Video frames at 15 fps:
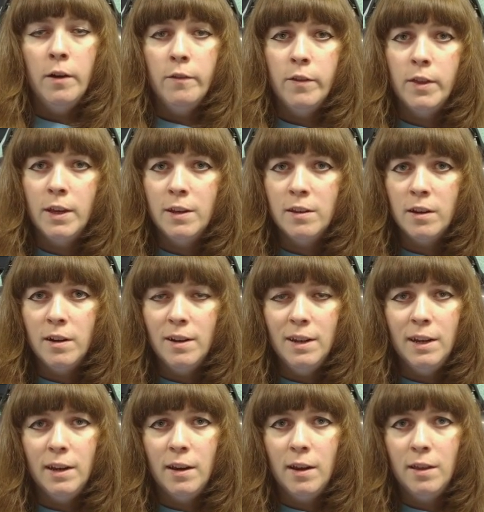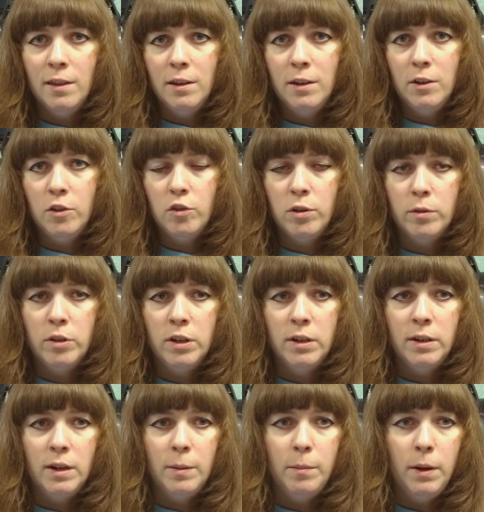this, I'll link in the description
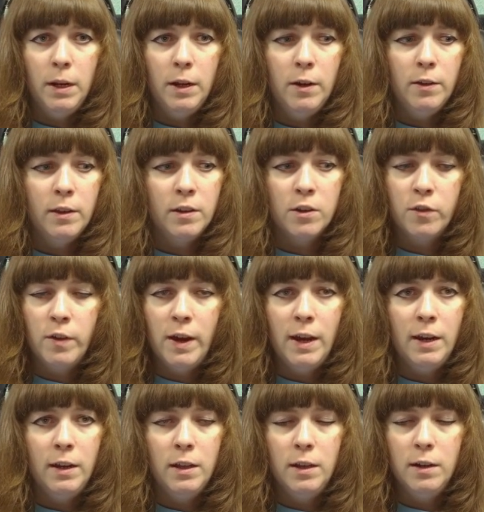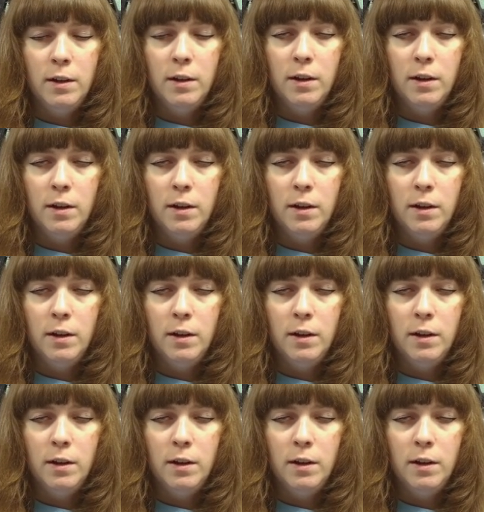down below. This is for any of the INI